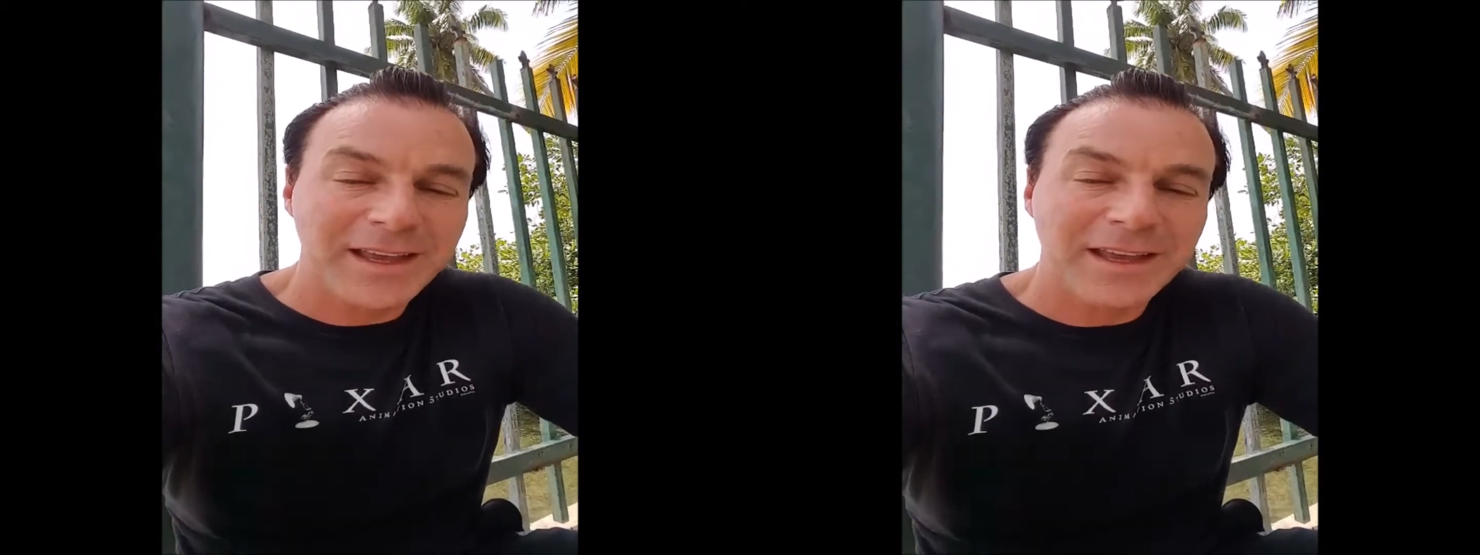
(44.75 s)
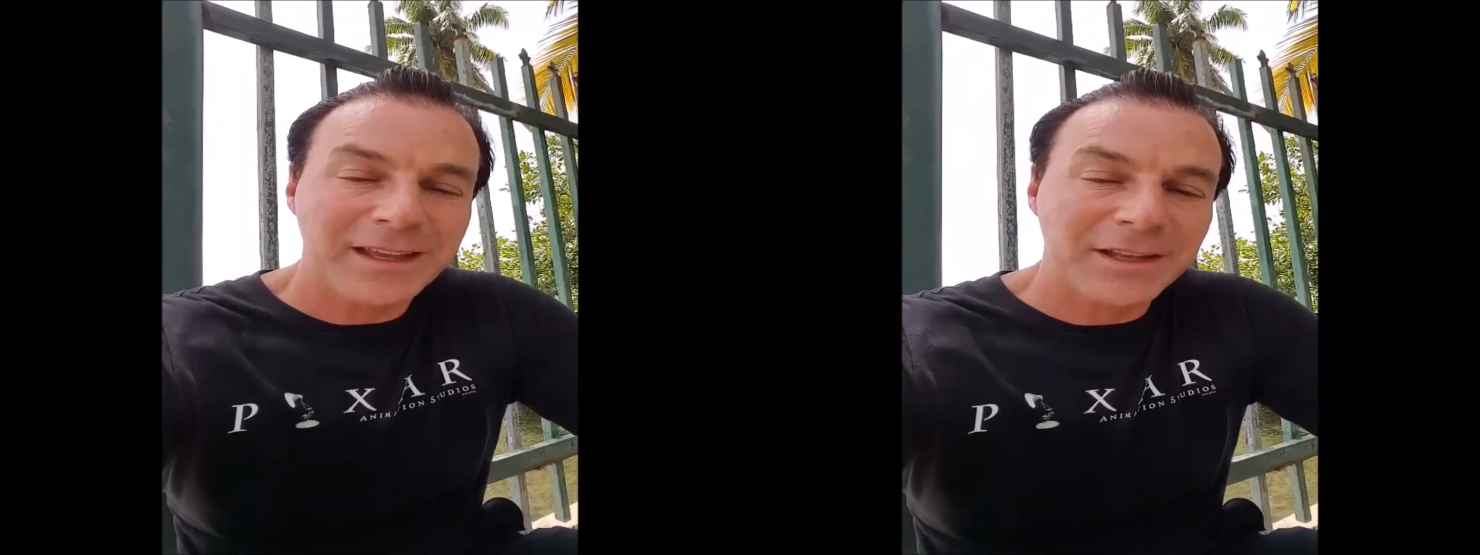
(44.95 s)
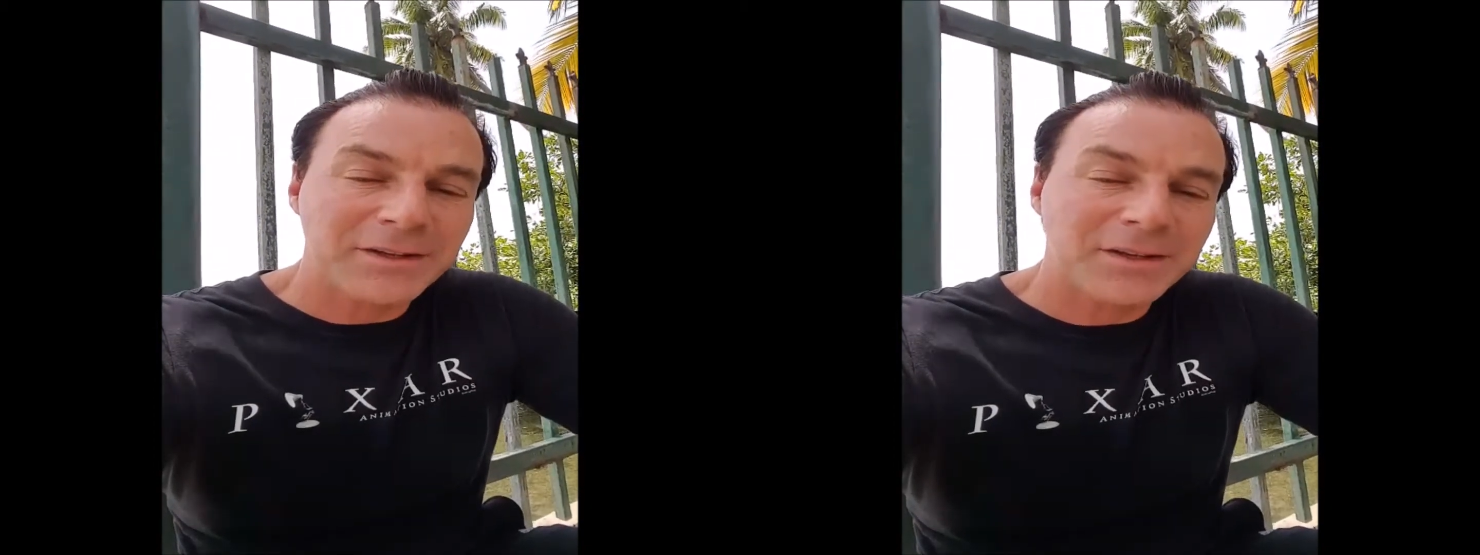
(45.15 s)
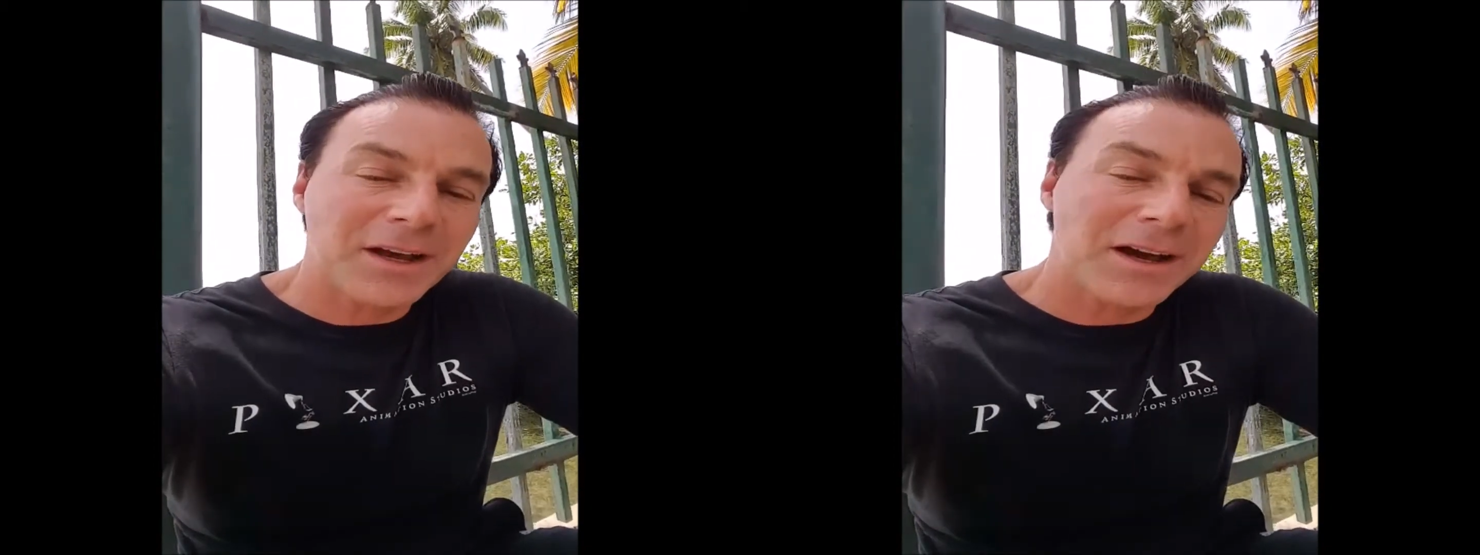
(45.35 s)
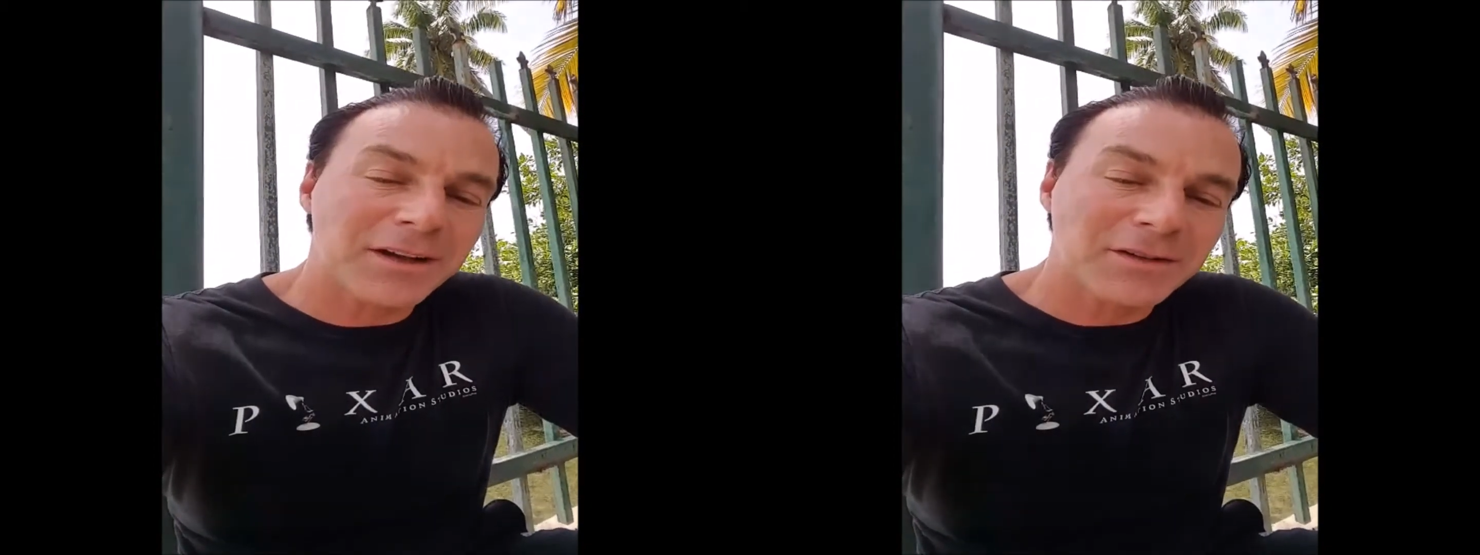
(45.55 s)
And
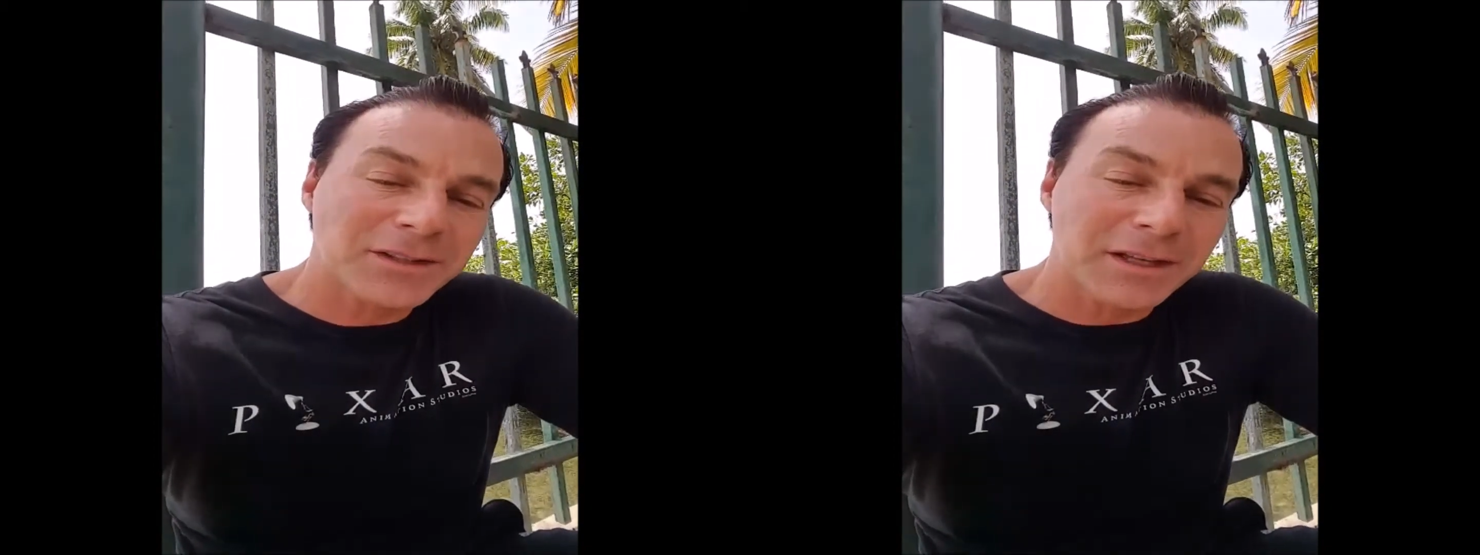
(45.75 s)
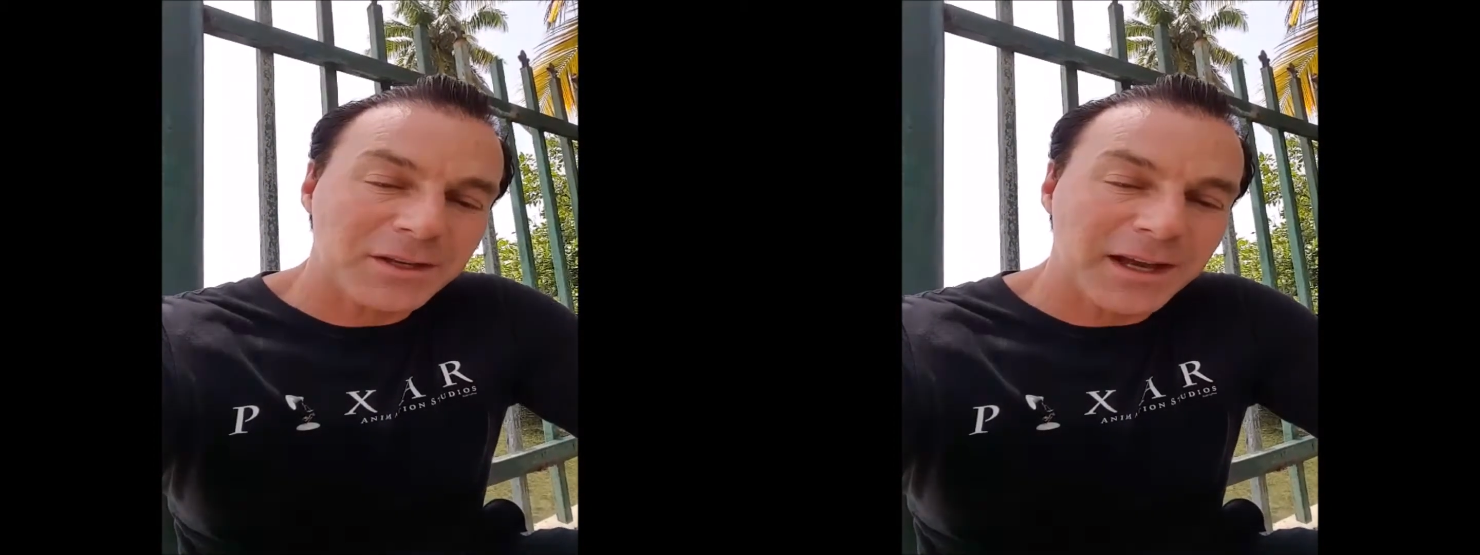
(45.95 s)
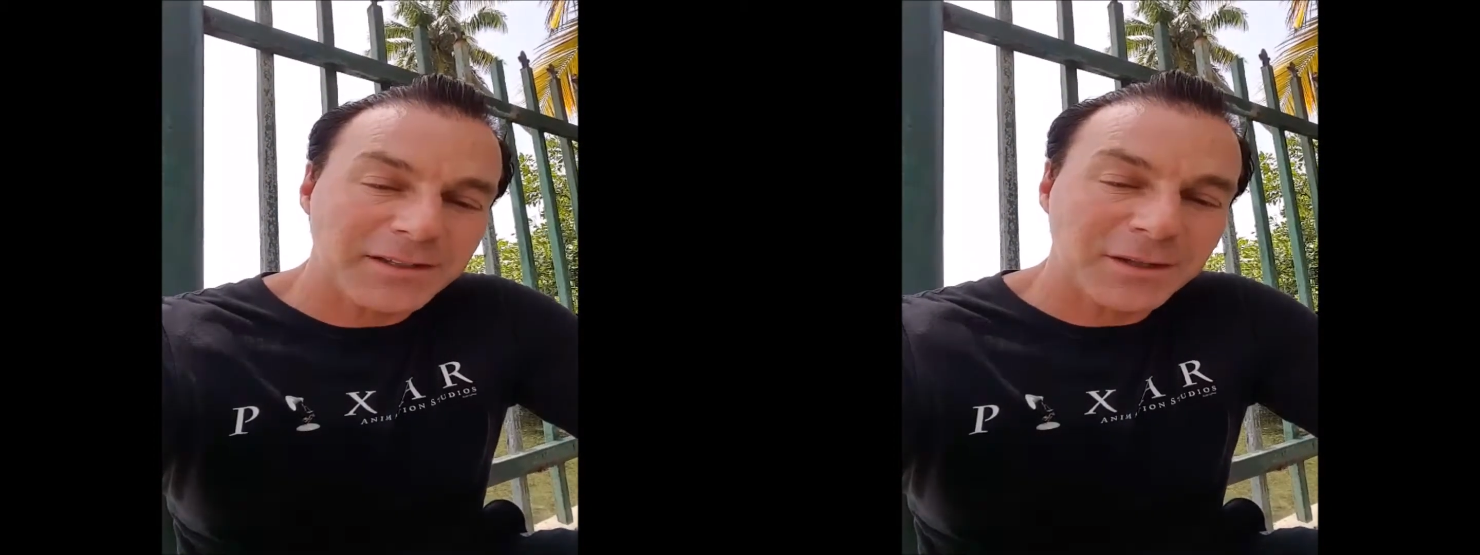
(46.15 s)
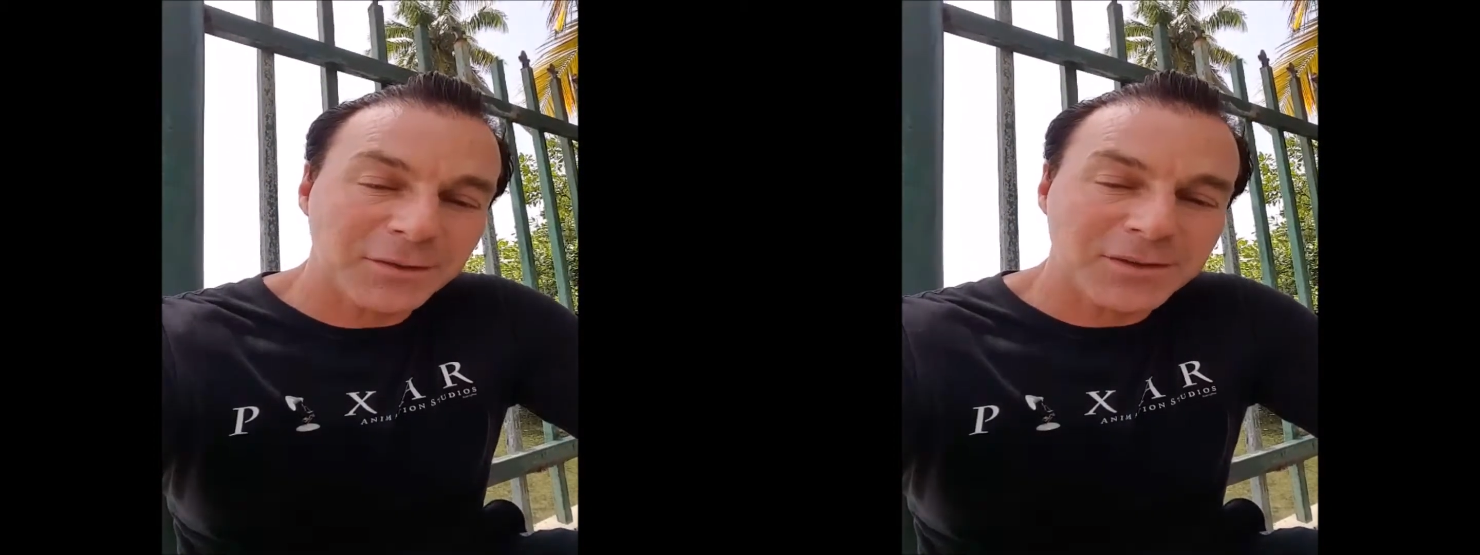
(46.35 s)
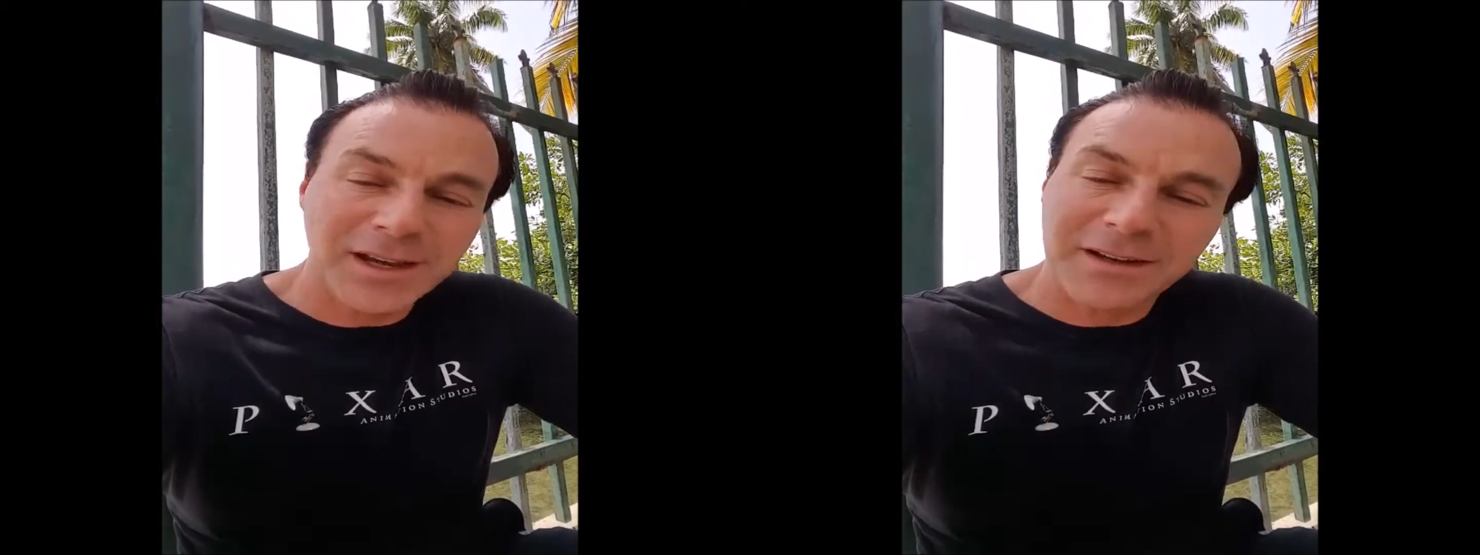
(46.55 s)
just to let you guys
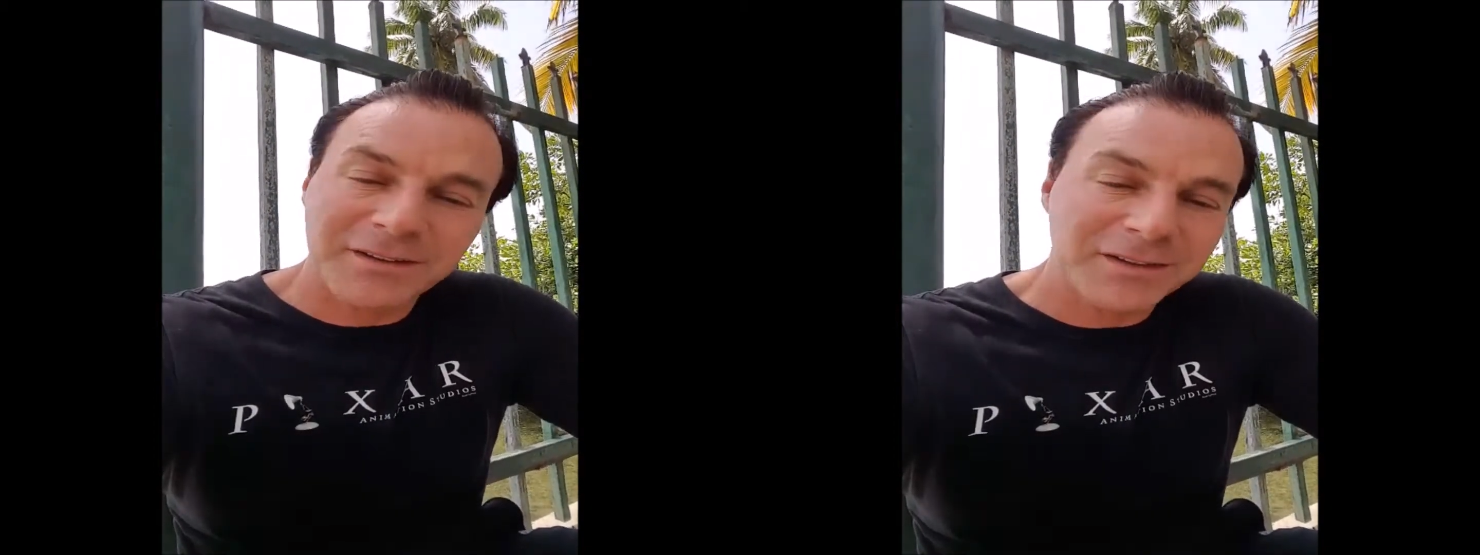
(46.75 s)
know, China,